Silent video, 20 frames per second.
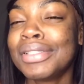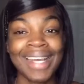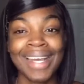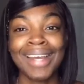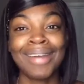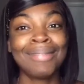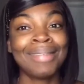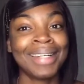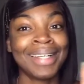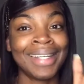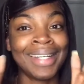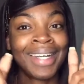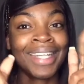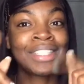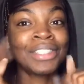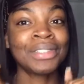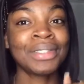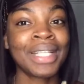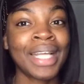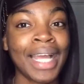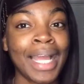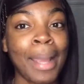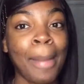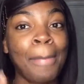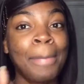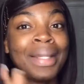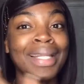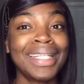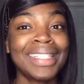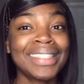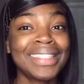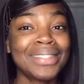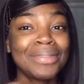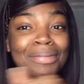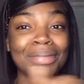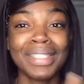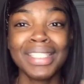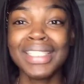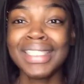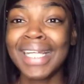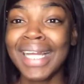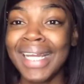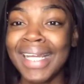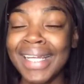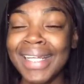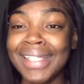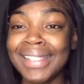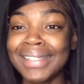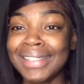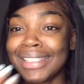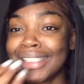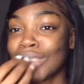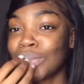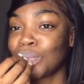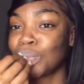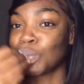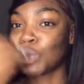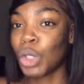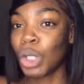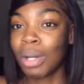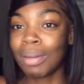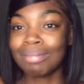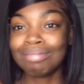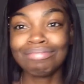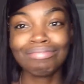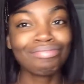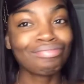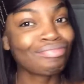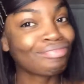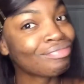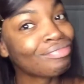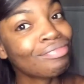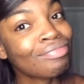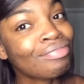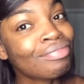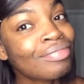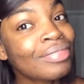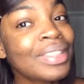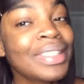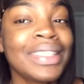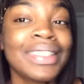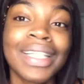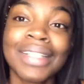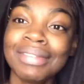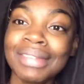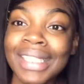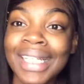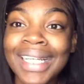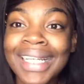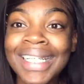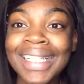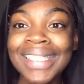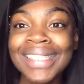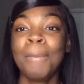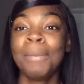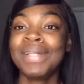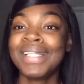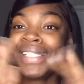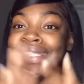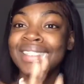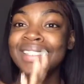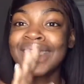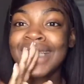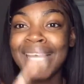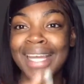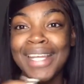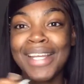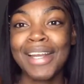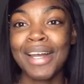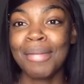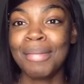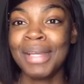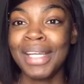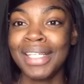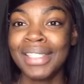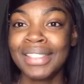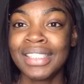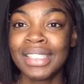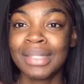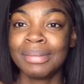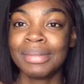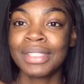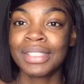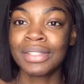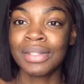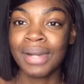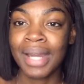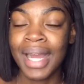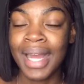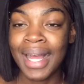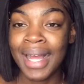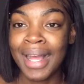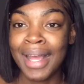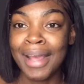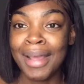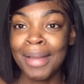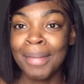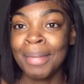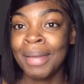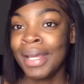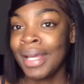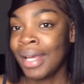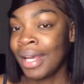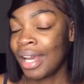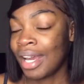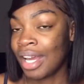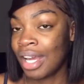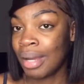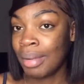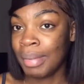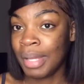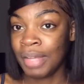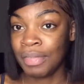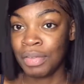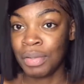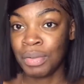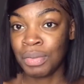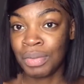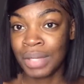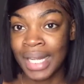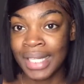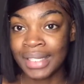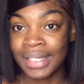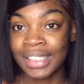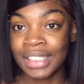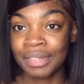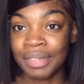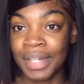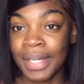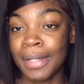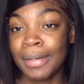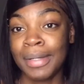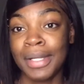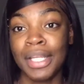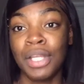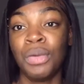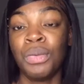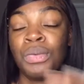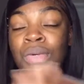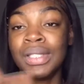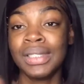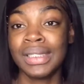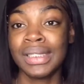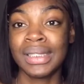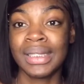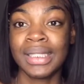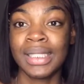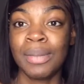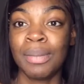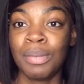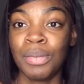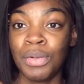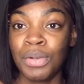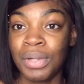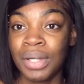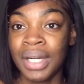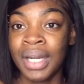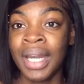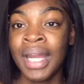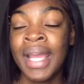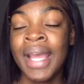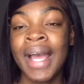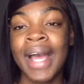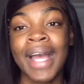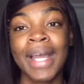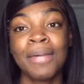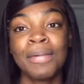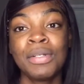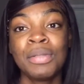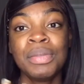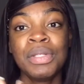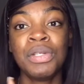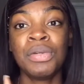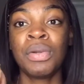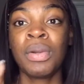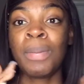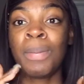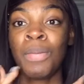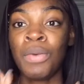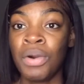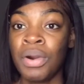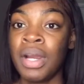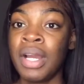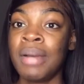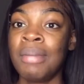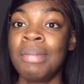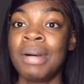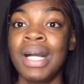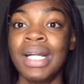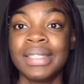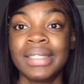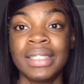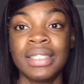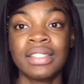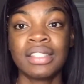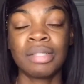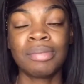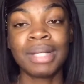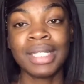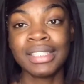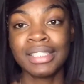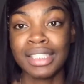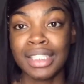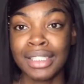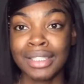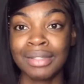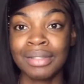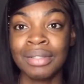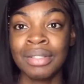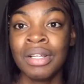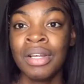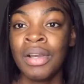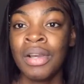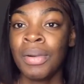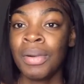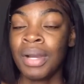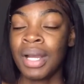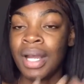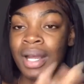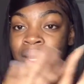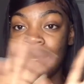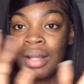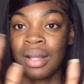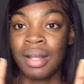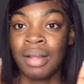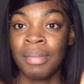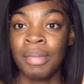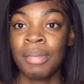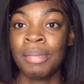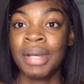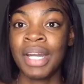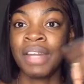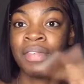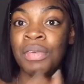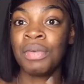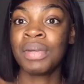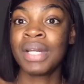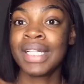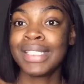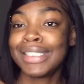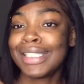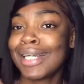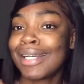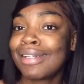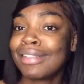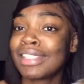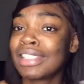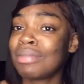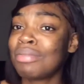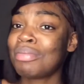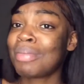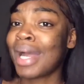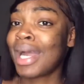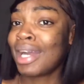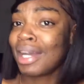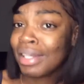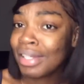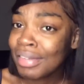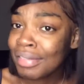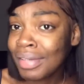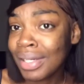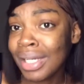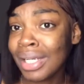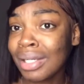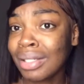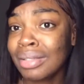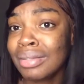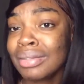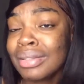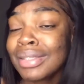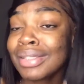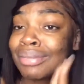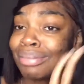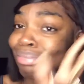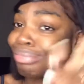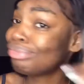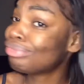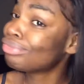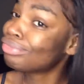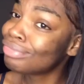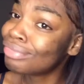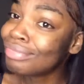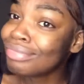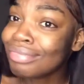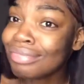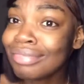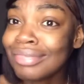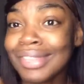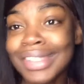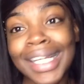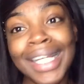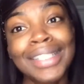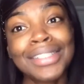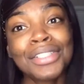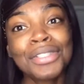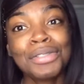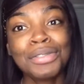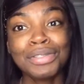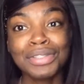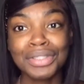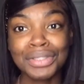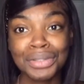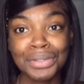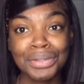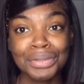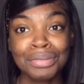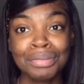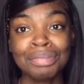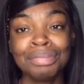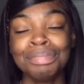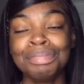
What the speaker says: Yeah, when the natural light plus the ring light hits, chef's kiss. Please like, comment, and subscribe. If you like this video and you want to see more, I will be doing more unboxings on my channel. But if you want to check out some of my other videos, that's cool too.